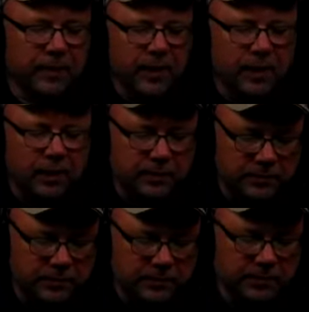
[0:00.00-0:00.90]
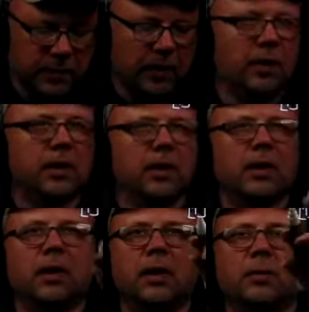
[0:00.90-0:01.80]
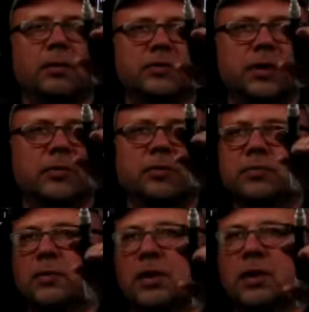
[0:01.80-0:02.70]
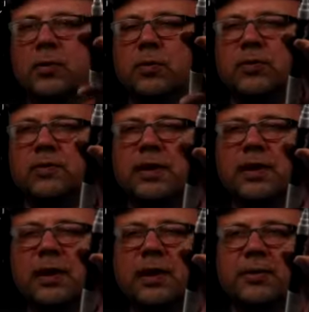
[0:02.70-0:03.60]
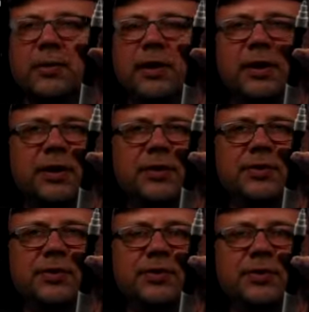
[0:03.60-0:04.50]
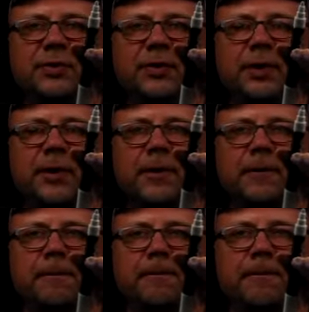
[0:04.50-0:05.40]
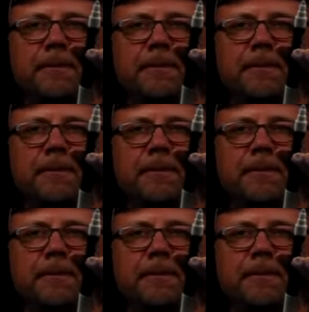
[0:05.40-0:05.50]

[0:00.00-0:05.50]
um, I, will, I, I want to find out is um,